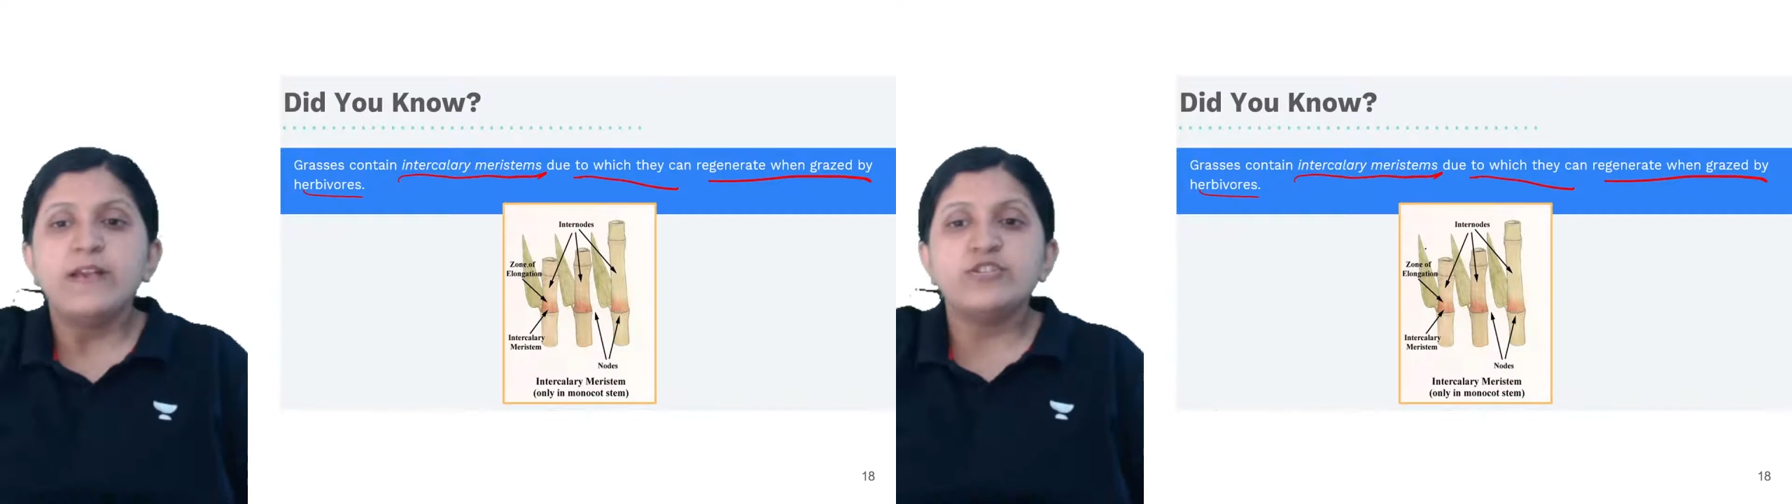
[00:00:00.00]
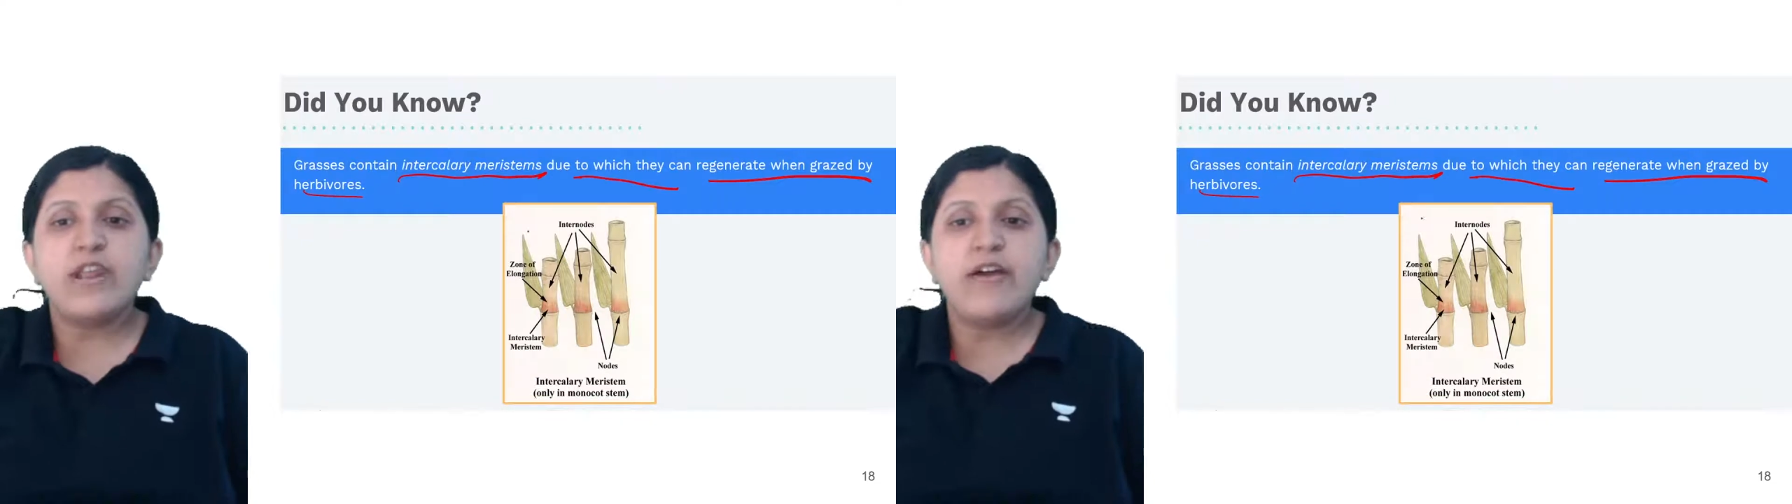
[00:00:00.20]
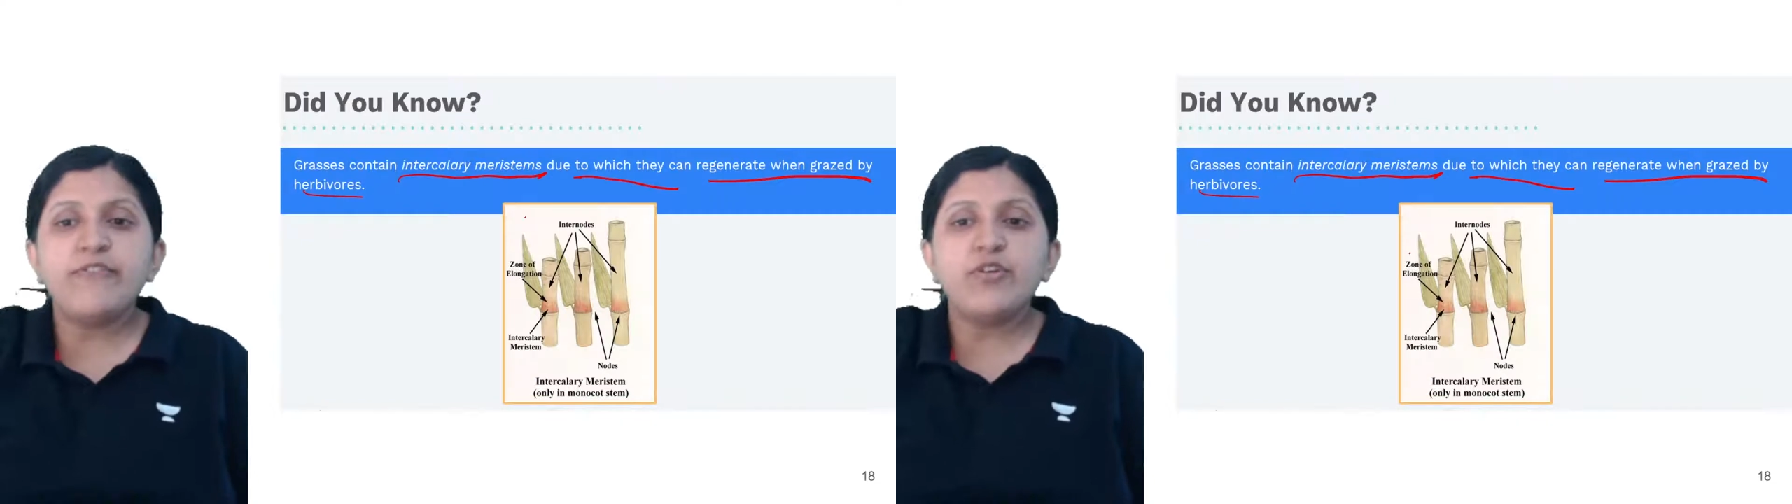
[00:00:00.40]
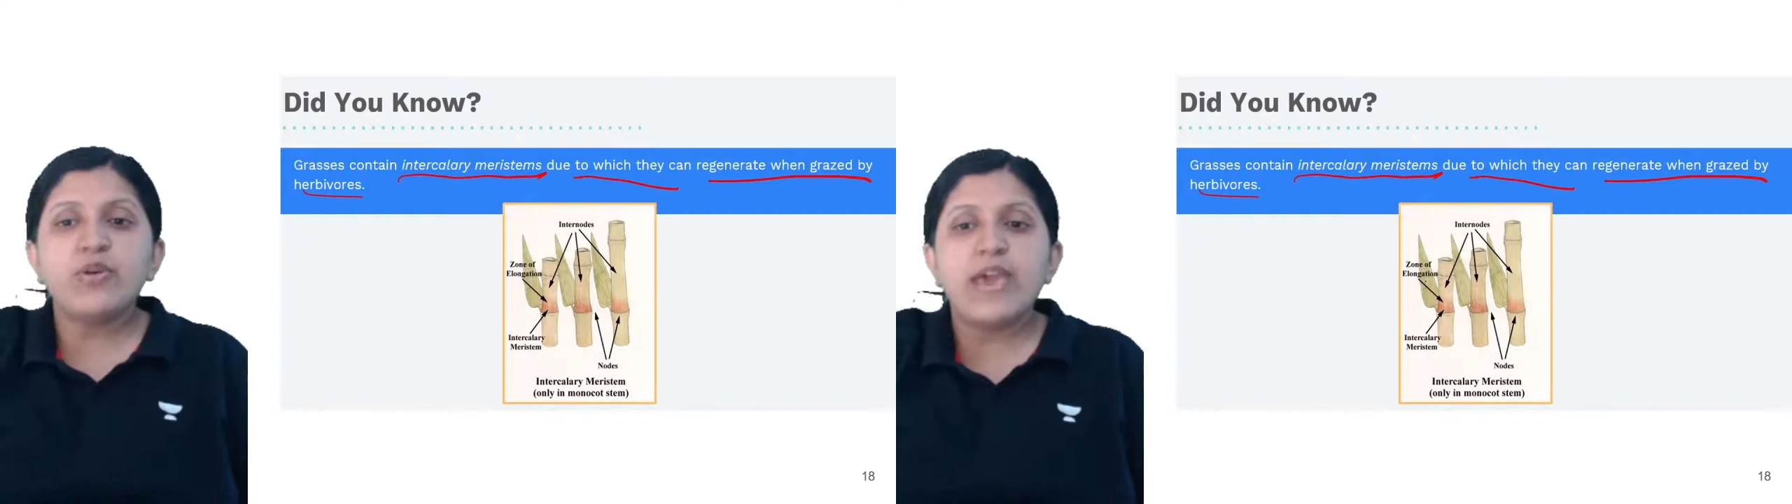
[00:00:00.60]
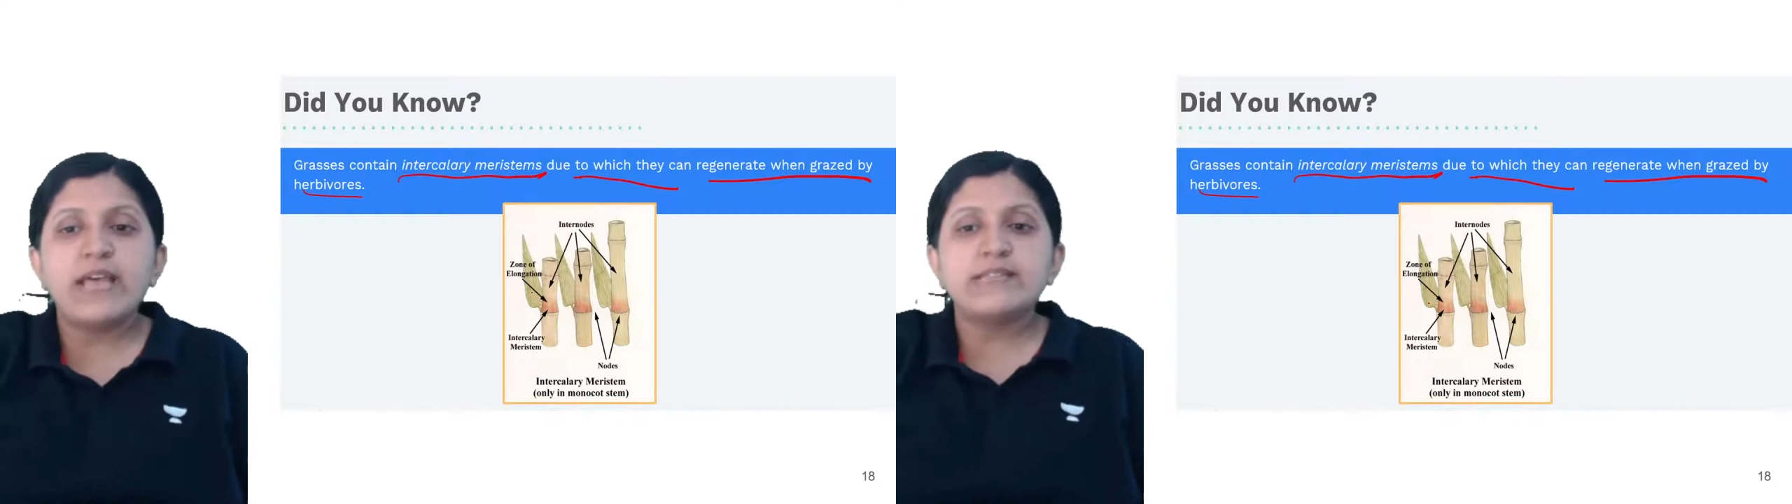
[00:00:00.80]
So now you
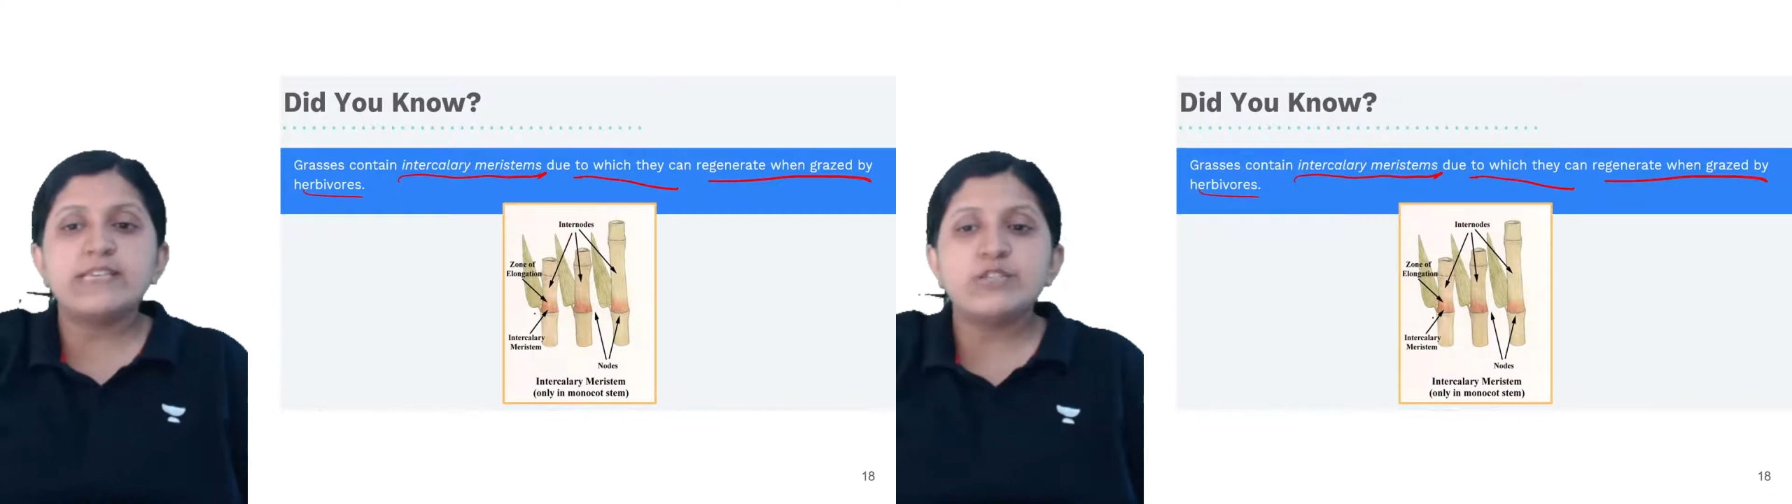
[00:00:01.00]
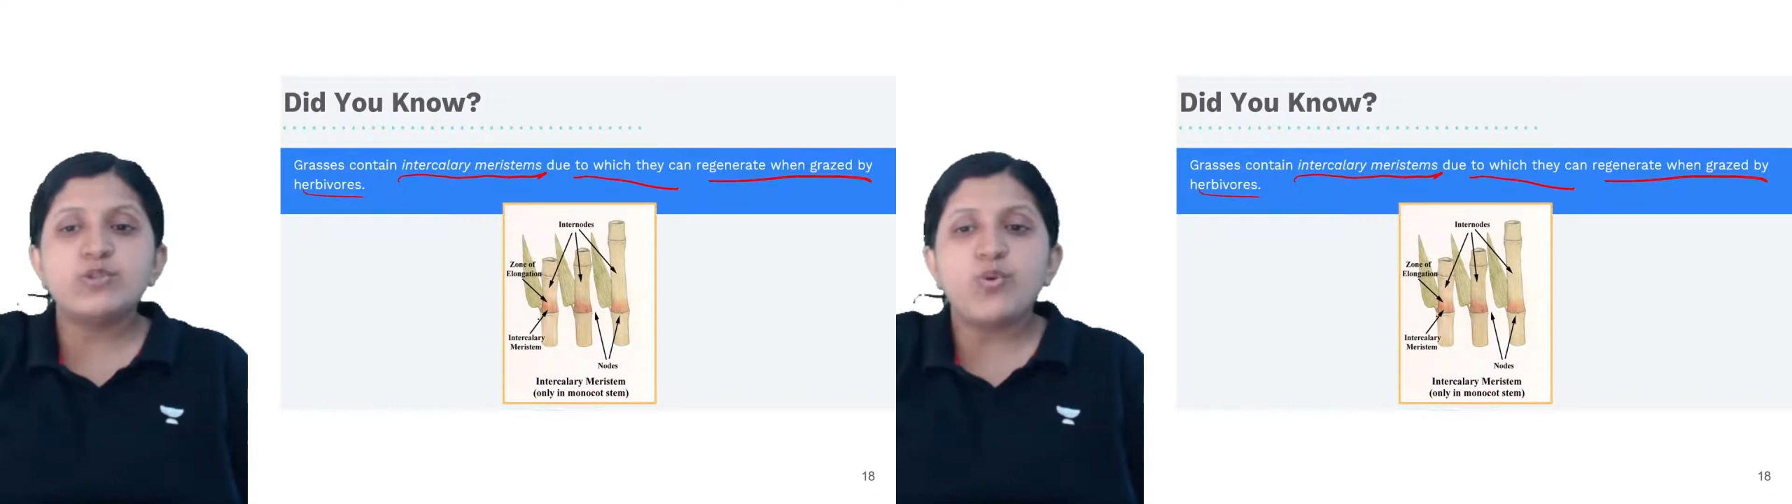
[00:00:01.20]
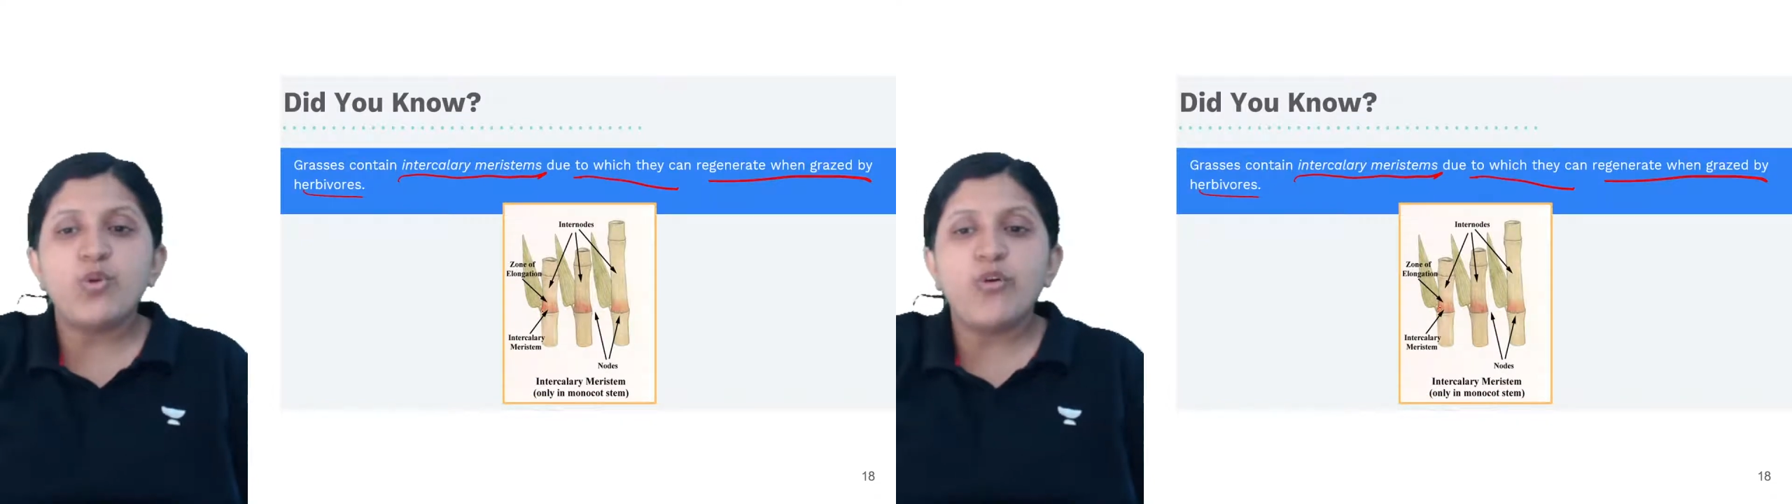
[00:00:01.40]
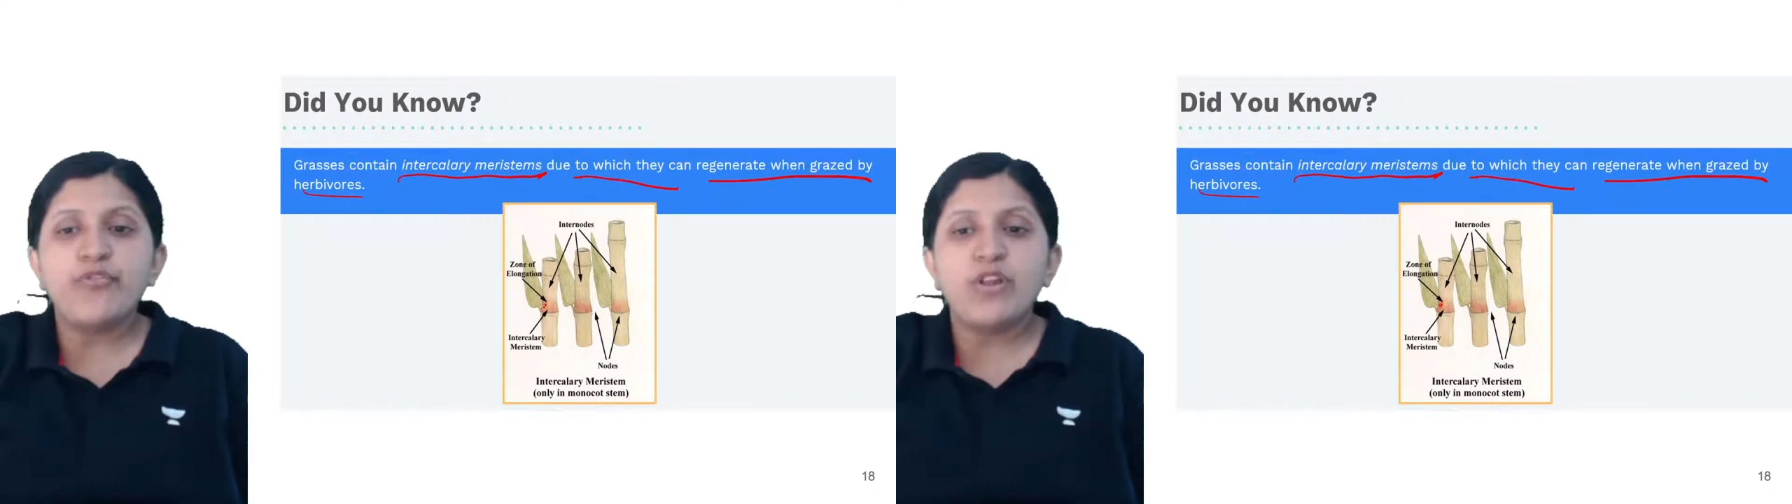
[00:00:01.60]
can see zone of